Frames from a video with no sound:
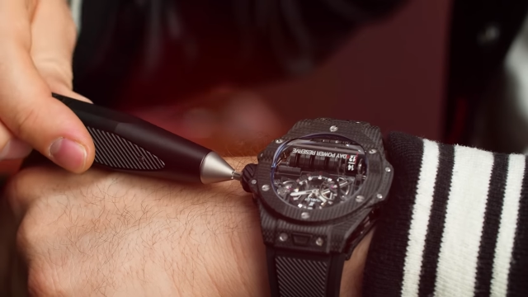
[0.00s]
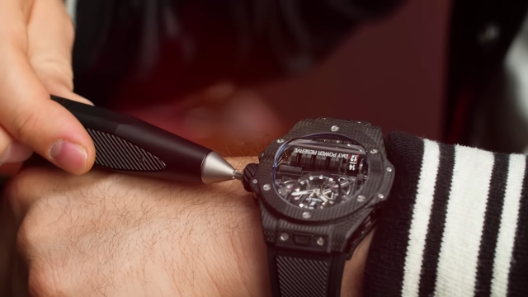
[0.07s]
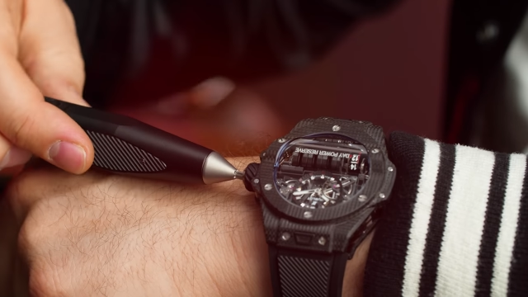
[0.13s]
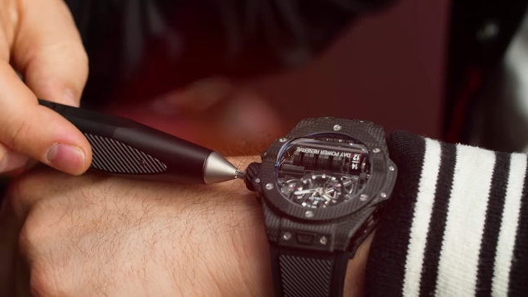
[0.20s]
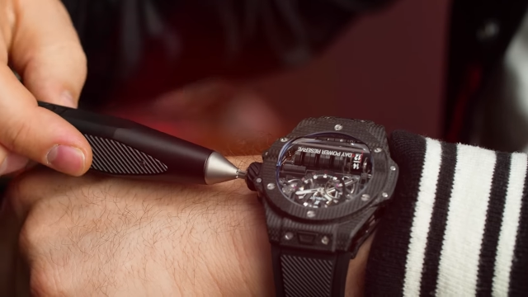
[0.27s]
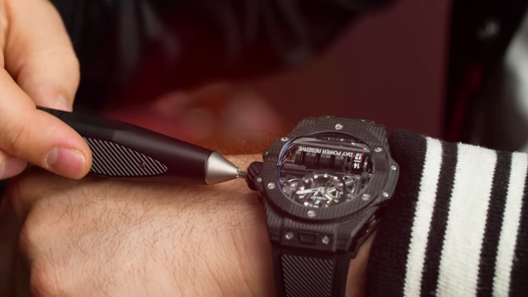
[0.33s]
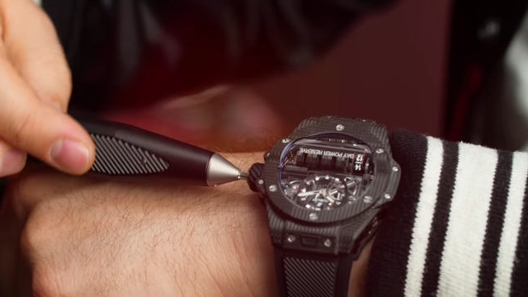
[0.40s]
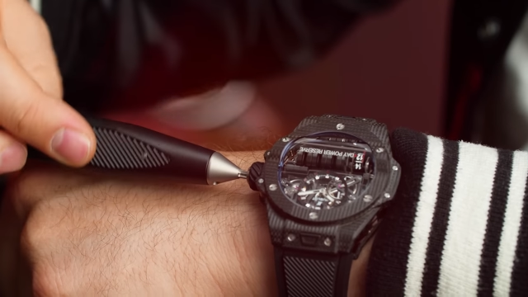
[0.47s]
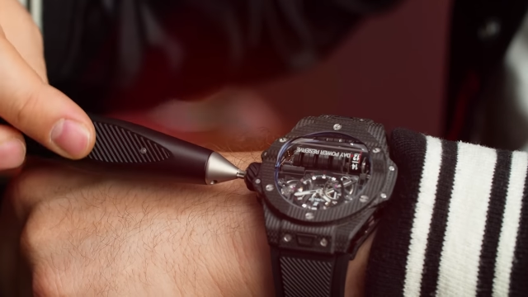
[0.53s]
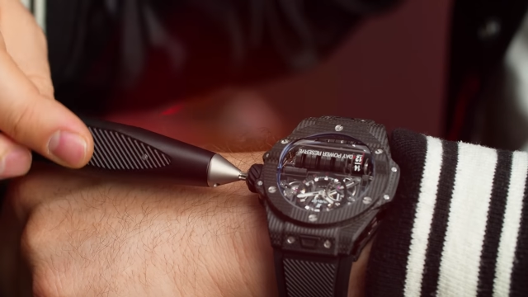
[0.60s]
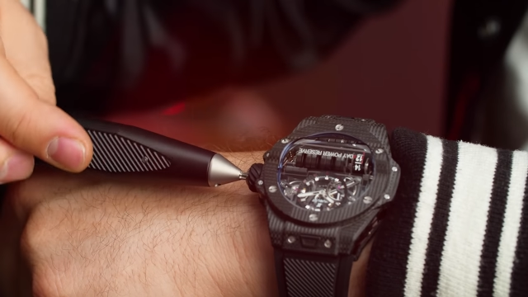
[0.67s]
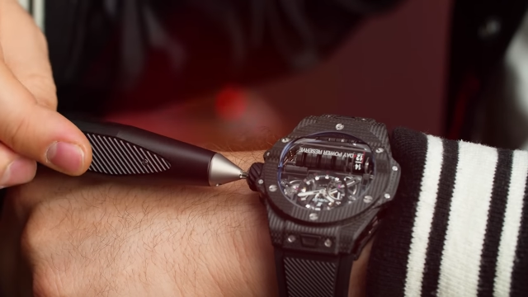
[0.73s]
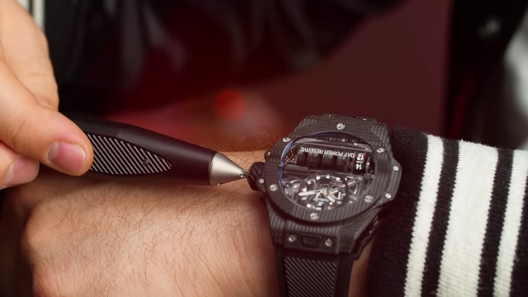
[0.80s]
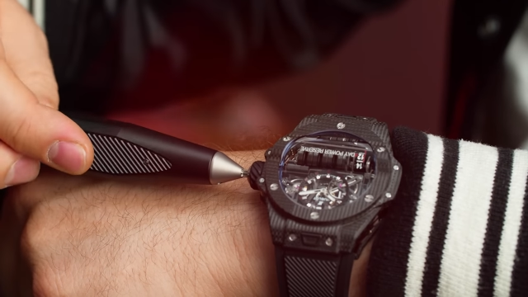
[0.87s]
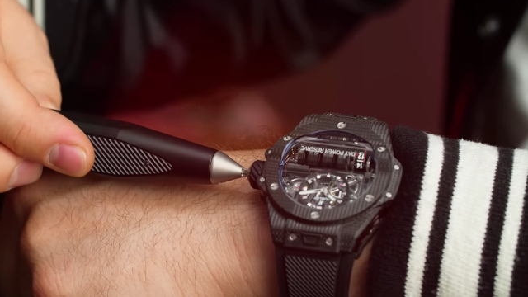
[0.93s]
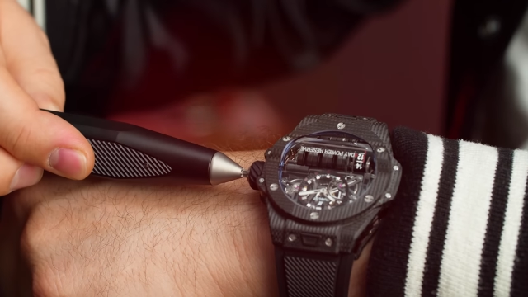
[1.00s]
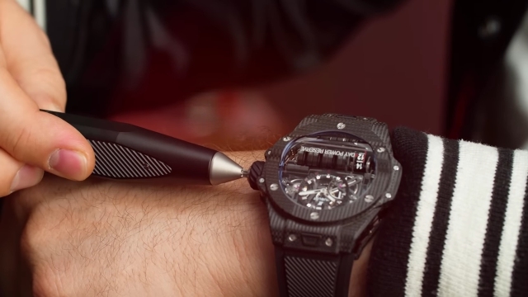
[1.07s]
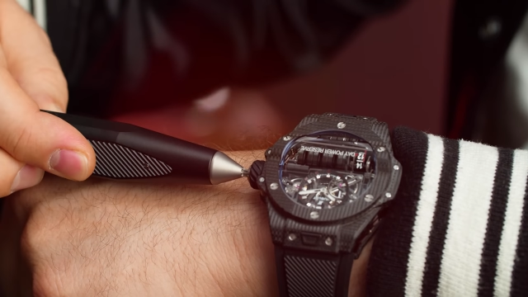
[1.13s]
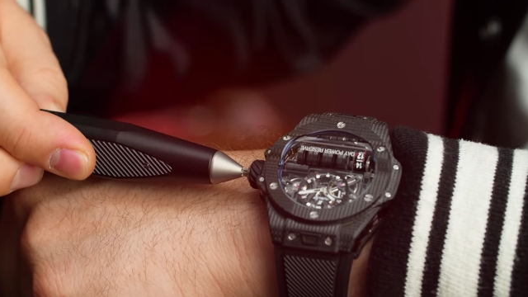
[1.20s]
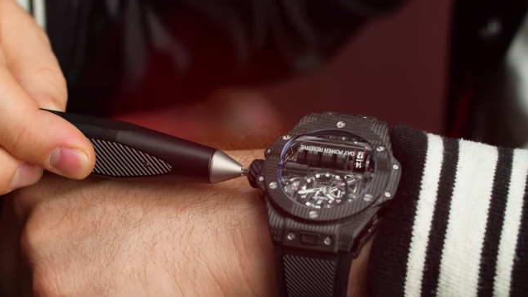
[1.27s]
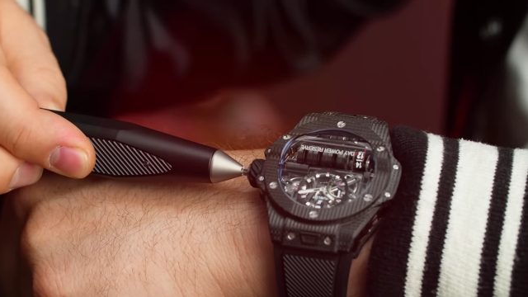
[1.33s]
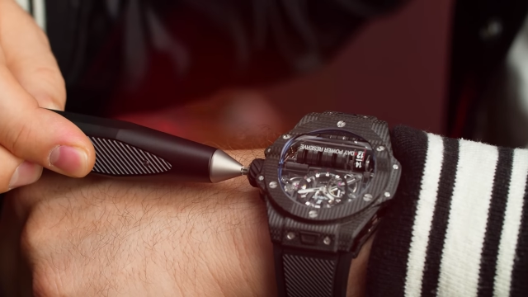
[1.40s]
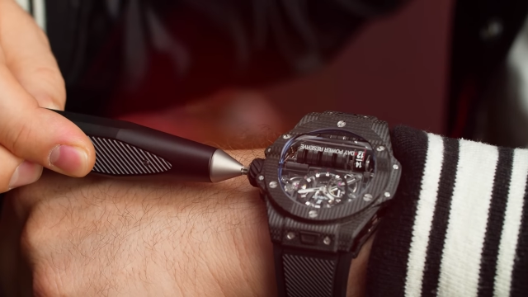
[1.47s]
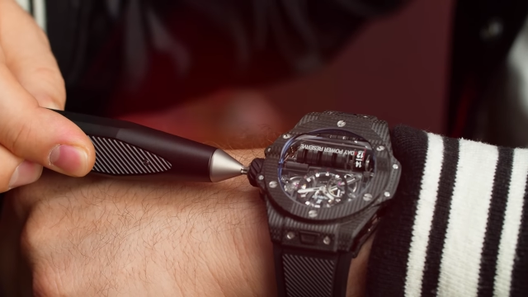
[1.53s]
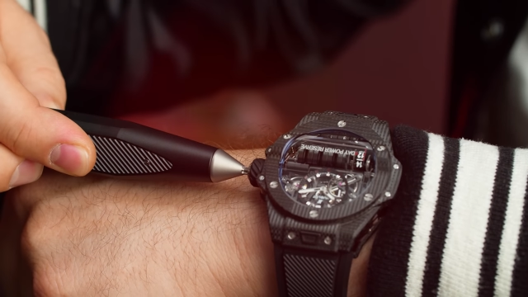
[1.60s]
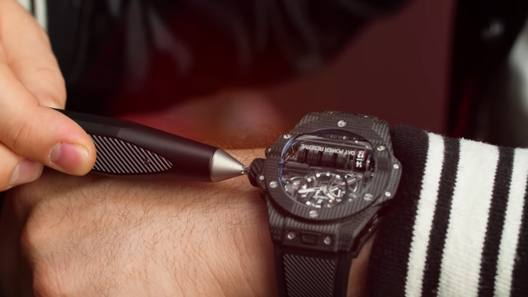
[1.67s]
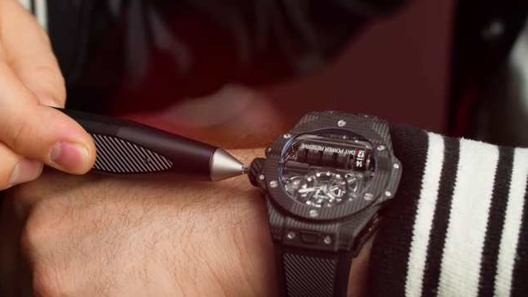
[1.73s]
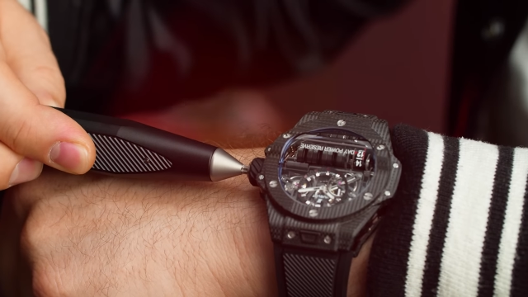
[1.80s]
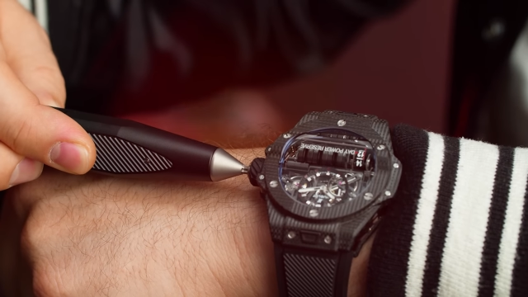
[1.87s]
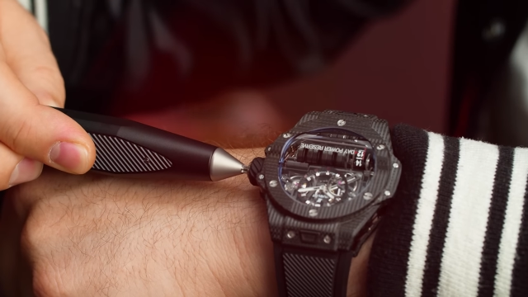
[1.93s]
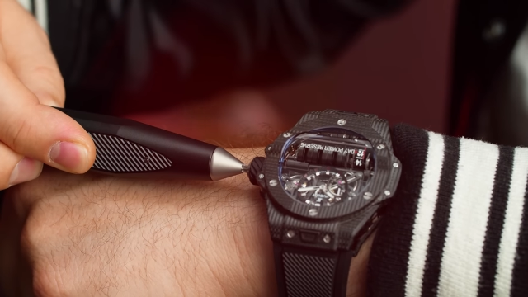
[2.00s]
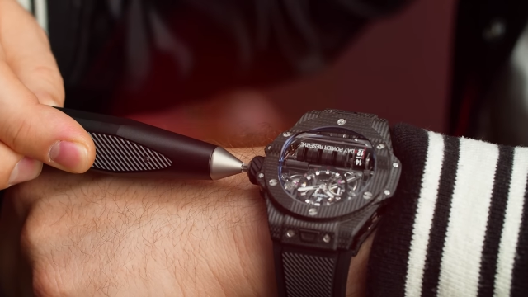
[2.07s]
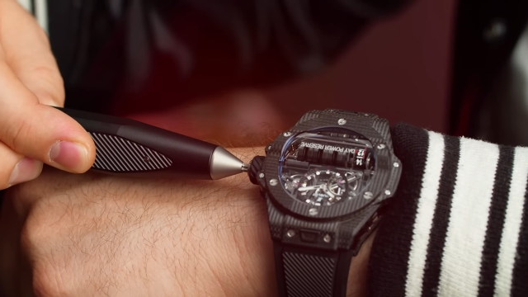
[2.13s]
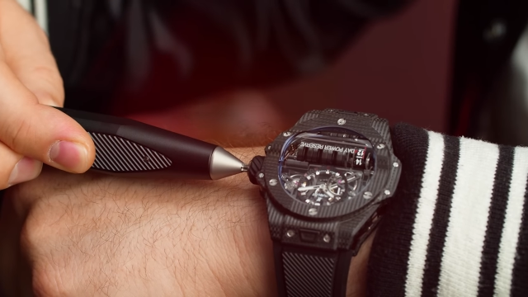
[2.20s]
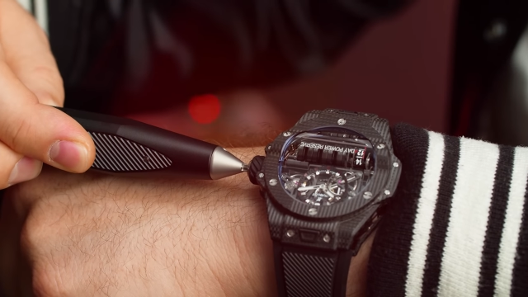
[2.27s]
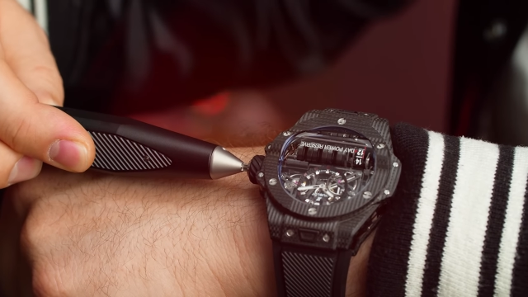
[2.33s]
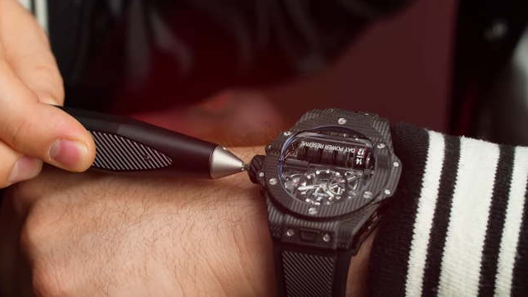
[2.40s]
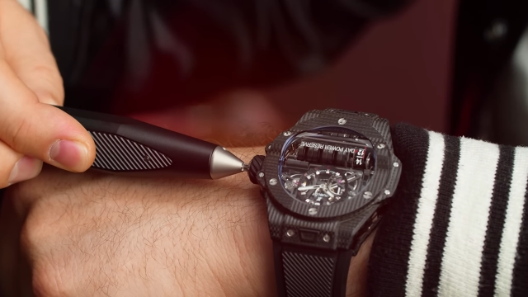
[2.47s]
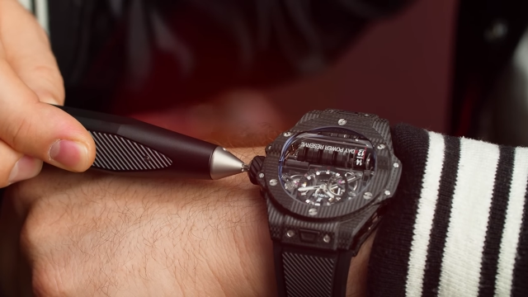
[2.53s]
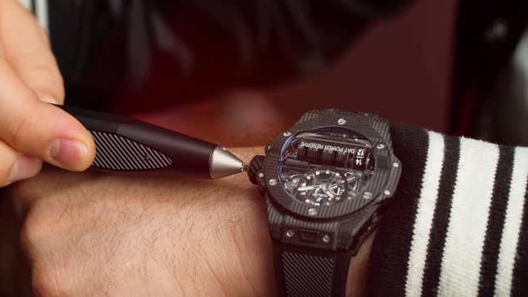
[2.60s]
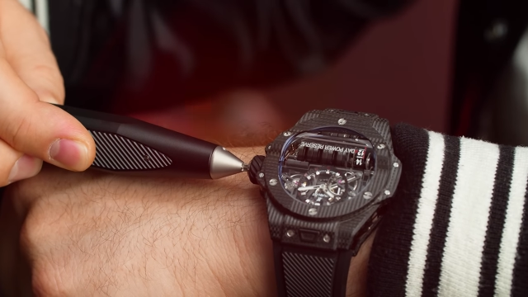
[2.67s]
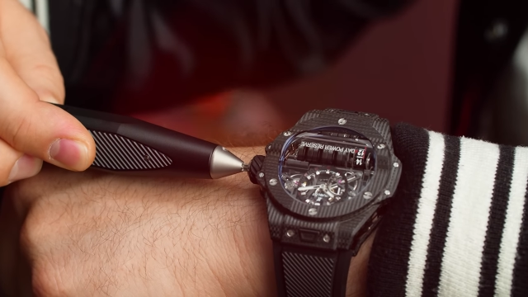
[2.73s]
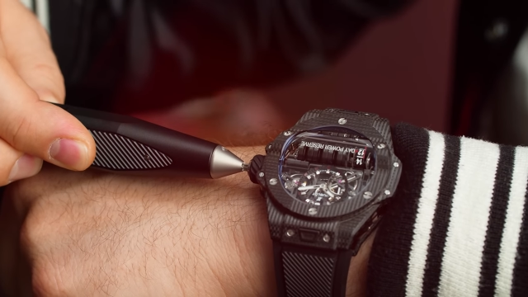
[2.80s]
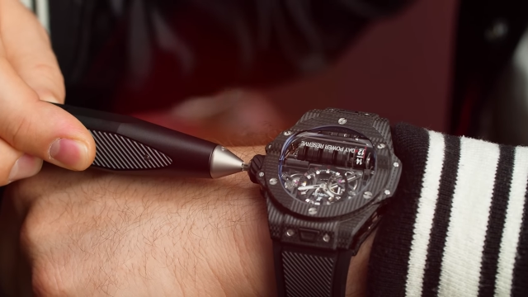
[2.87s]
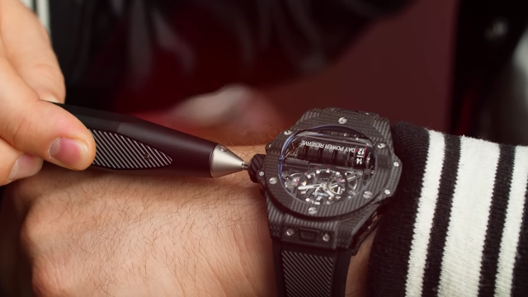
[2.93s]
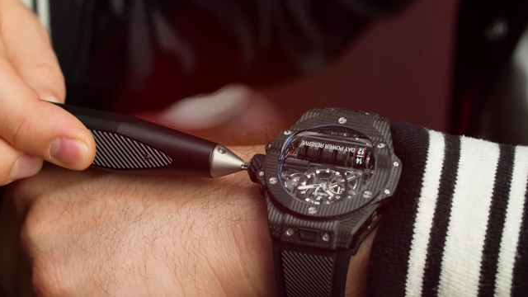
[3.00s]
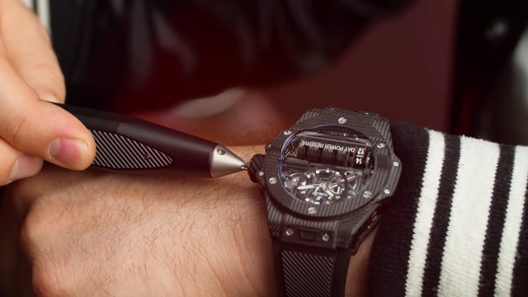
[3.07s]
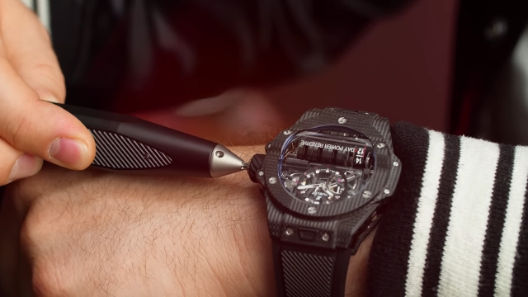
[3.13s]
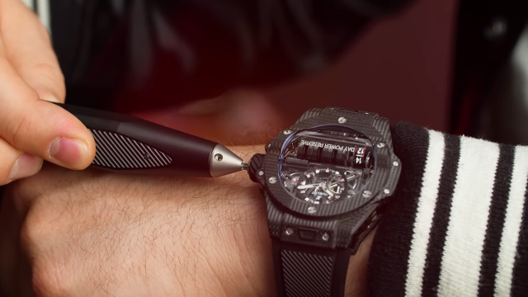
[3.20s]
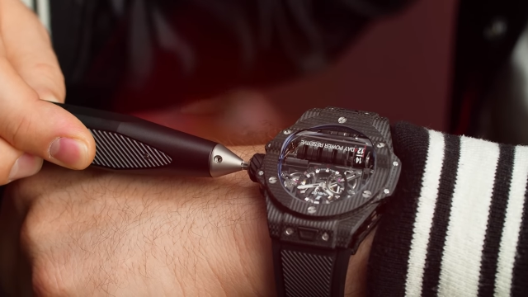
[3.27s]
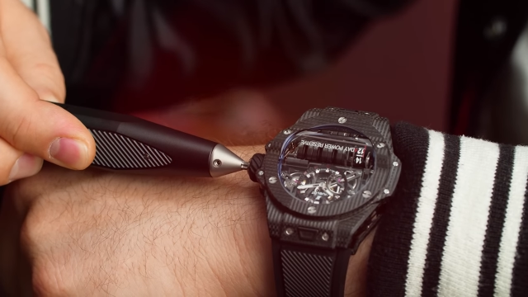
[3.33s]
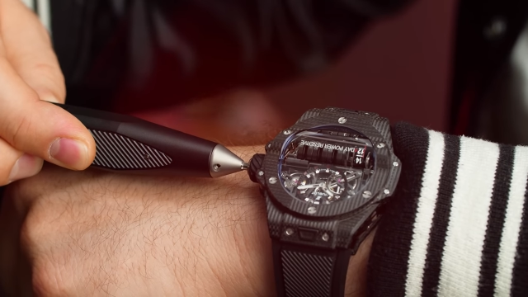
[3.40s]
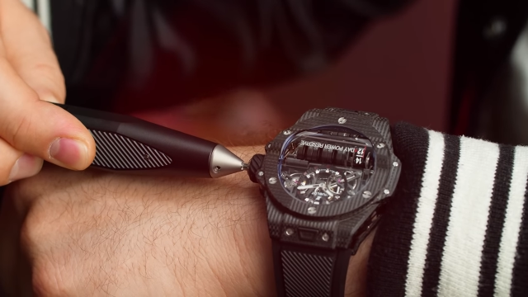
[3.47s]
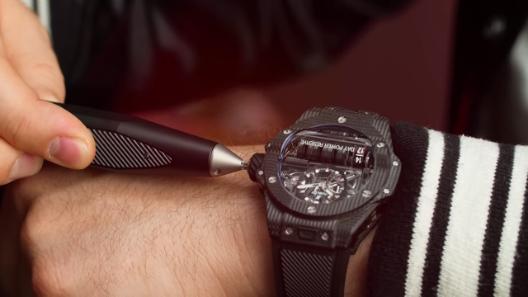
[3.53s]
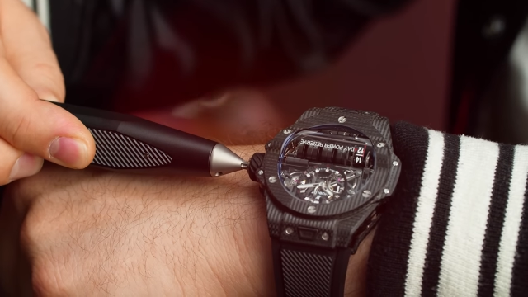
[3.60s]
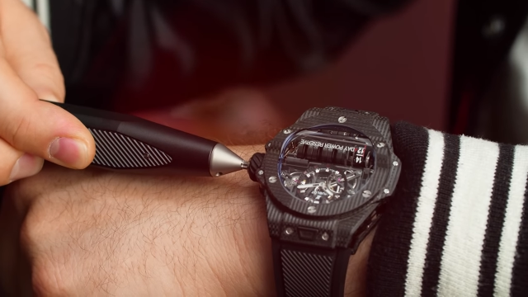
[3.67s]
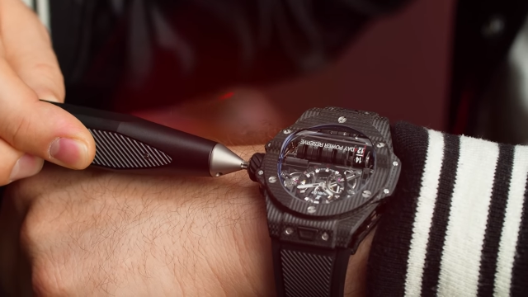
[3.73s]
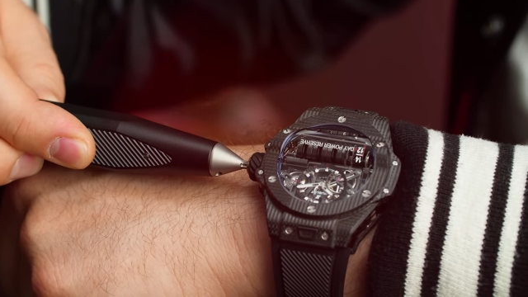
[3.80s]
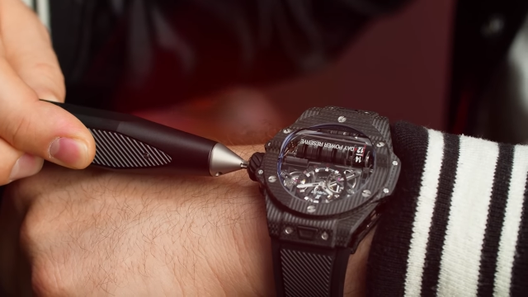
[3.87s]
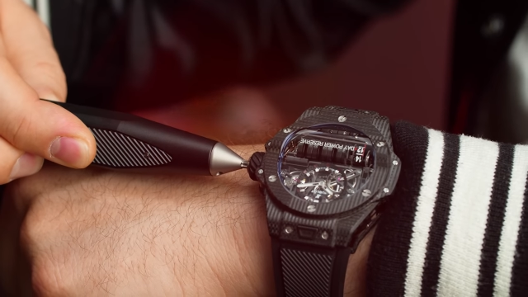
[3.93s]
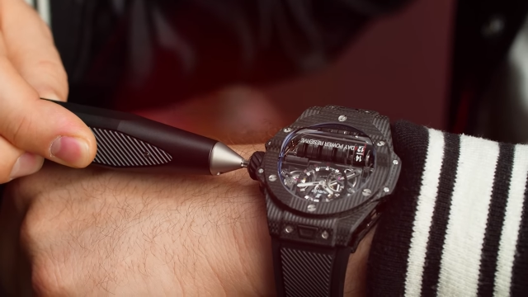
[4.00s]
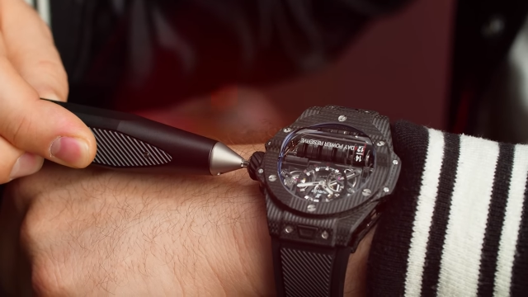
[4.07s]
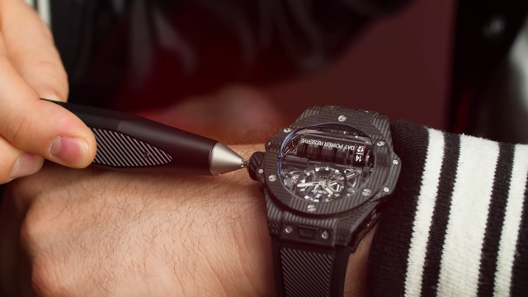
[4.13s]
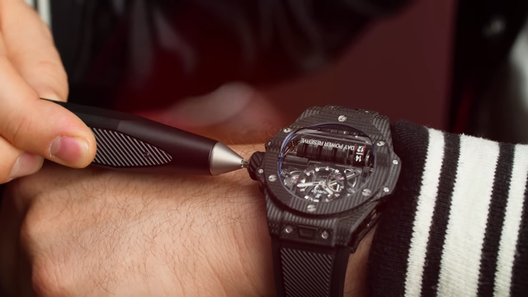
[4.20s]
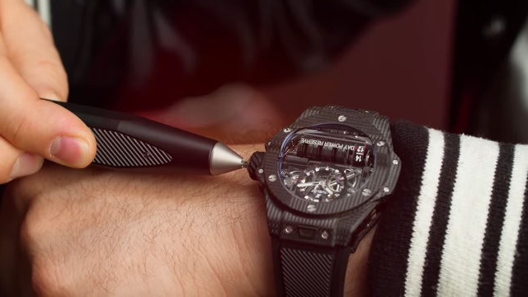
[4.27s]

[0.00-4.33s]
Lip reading: Nobody's mouth can be seen.